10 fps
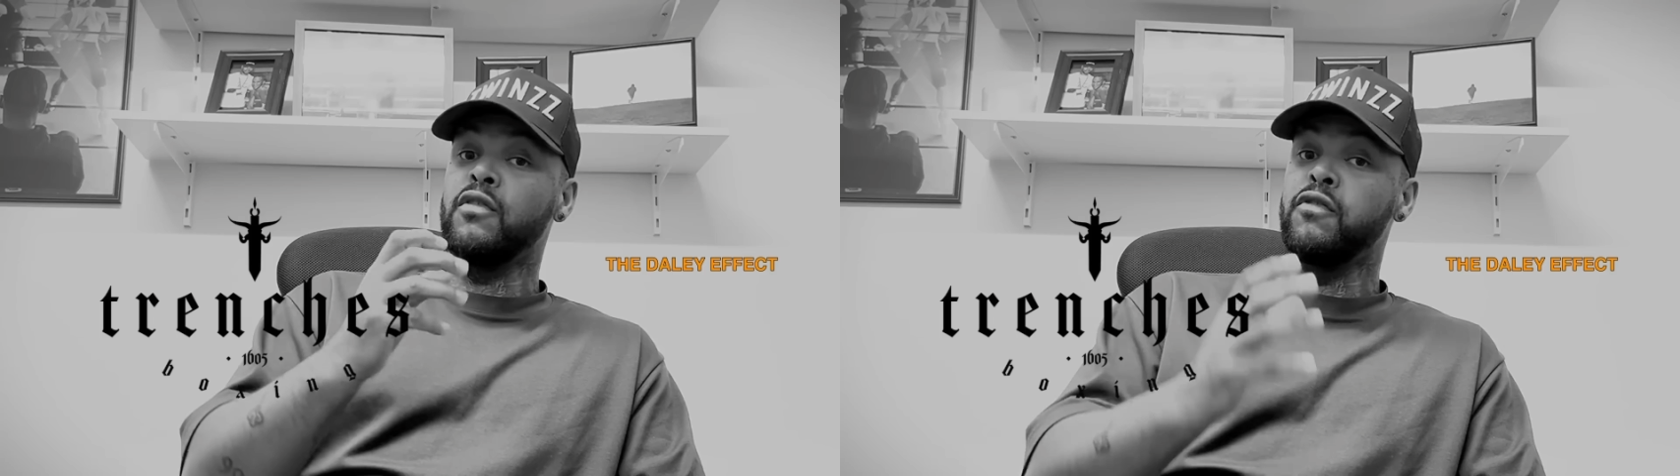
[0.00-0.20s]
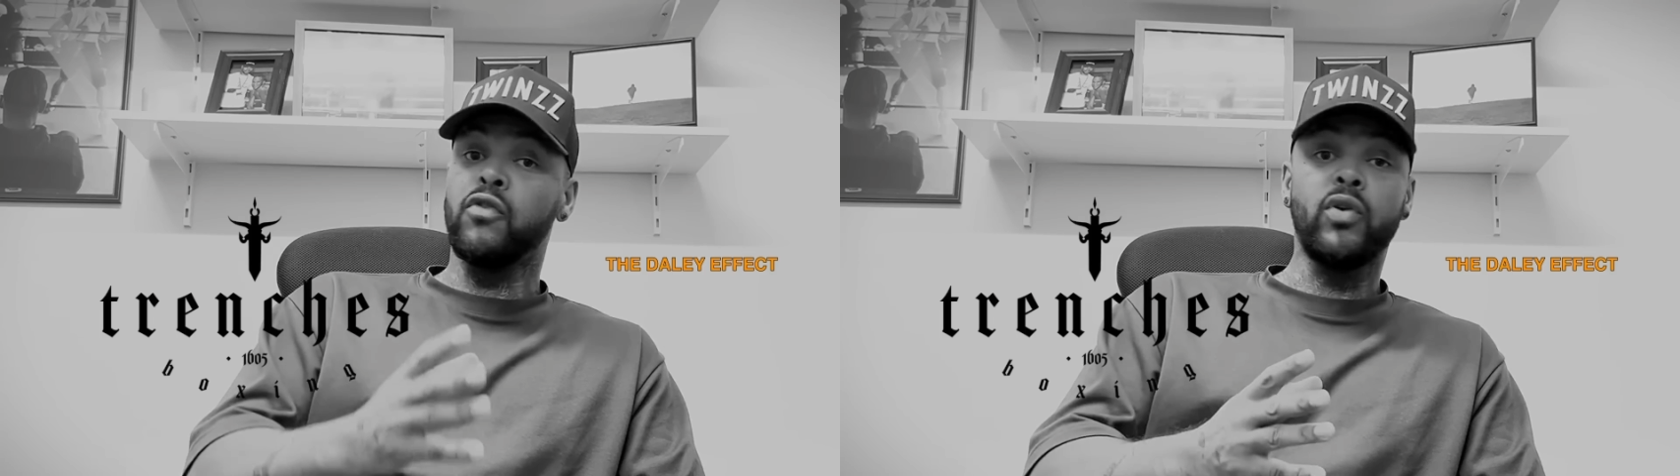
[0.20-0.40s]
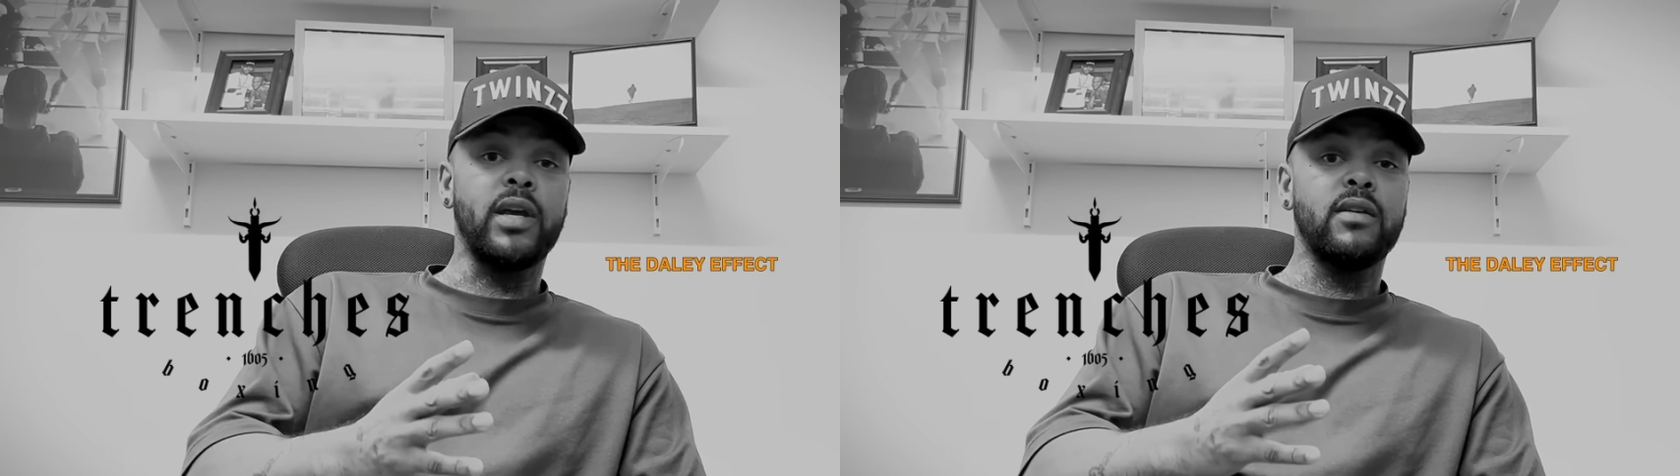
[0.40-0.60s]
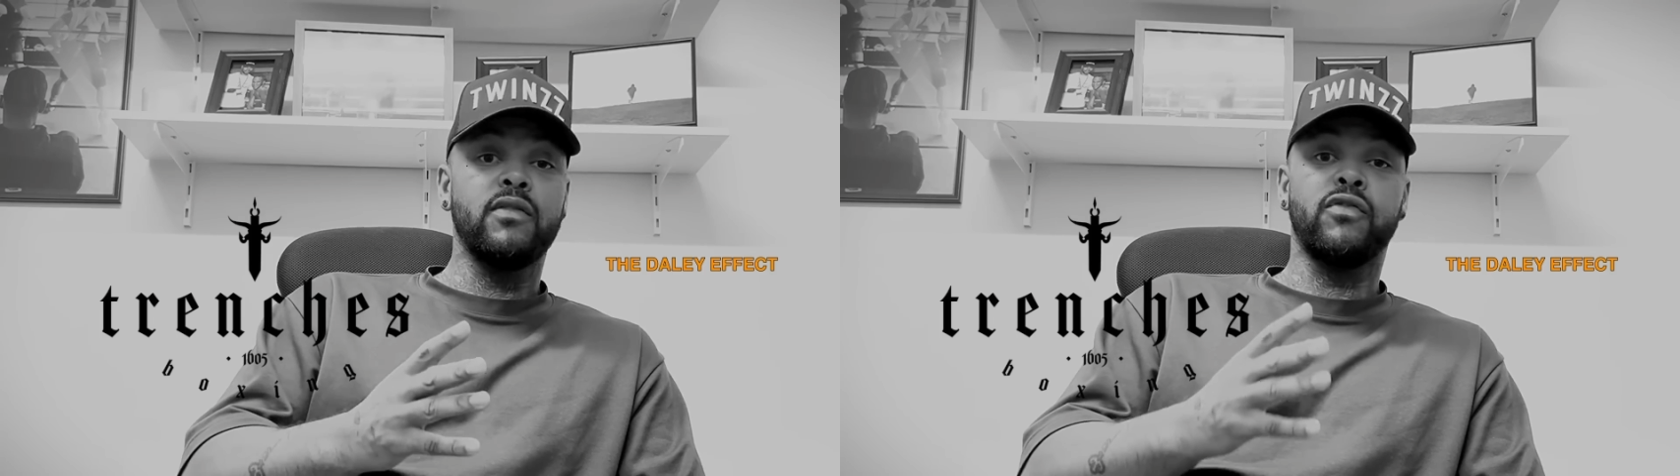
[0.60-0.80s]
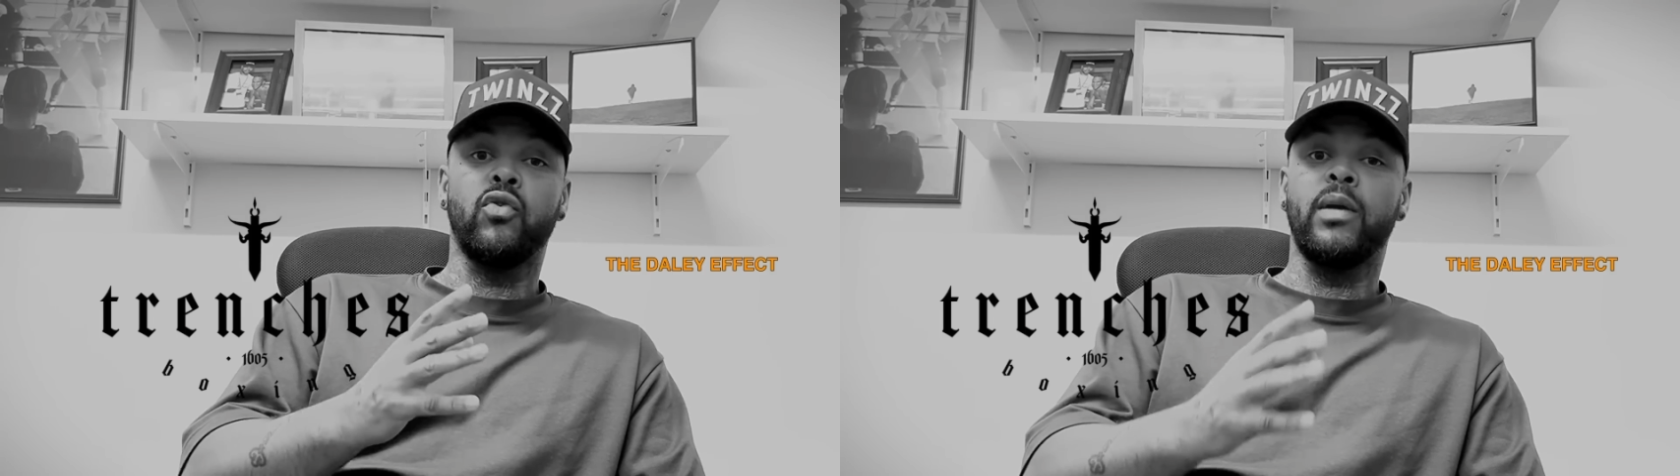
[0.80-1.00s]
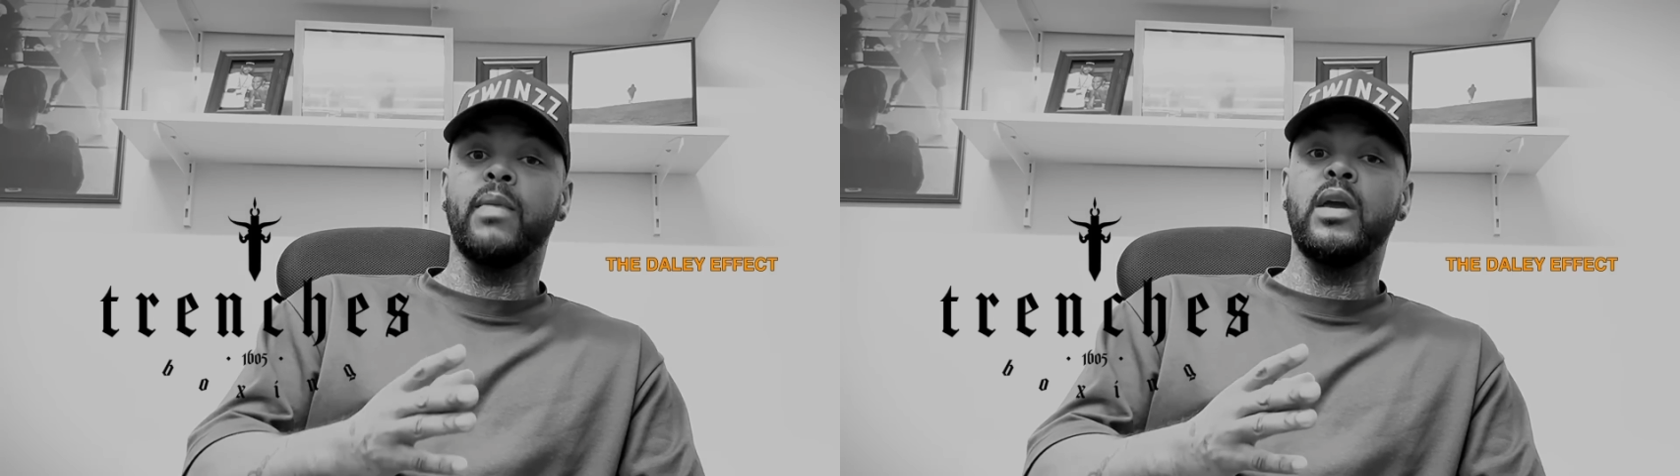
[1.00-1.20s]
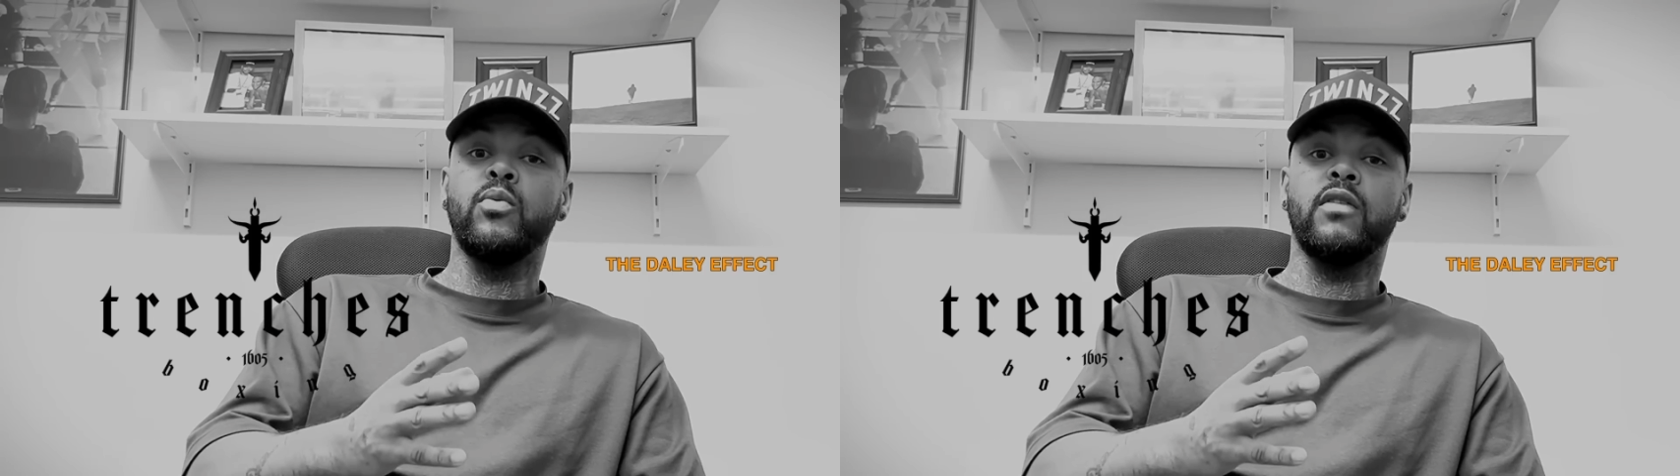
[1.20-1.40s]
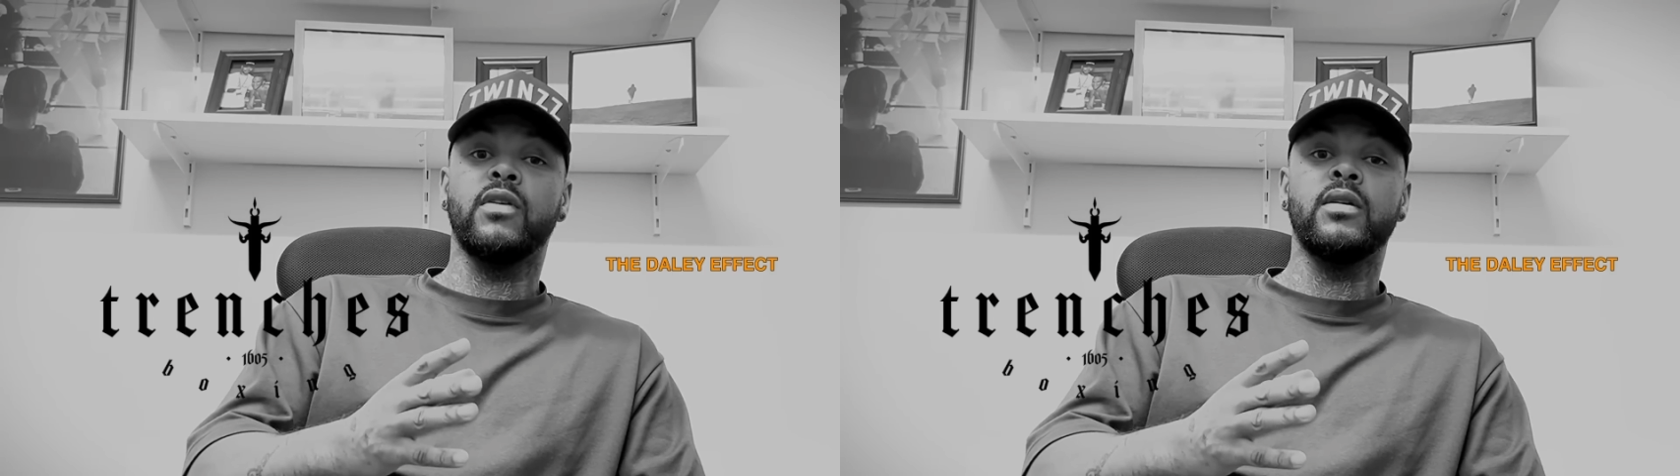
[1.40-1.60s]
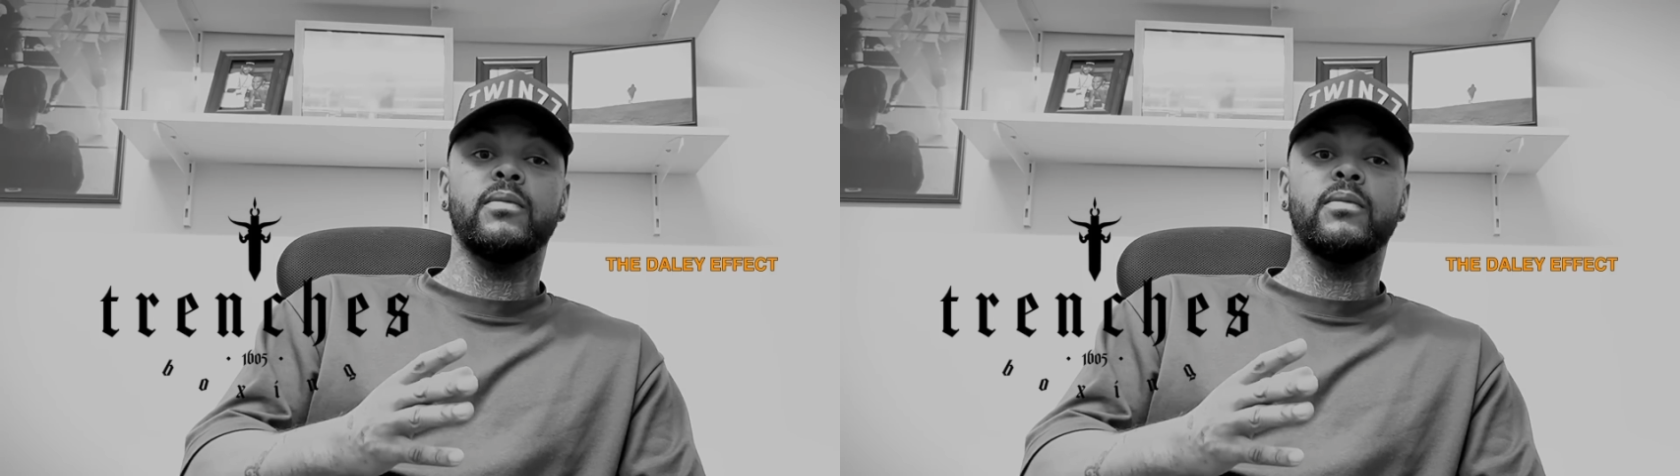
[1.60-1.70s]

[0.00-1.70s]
Floyd Mayweather,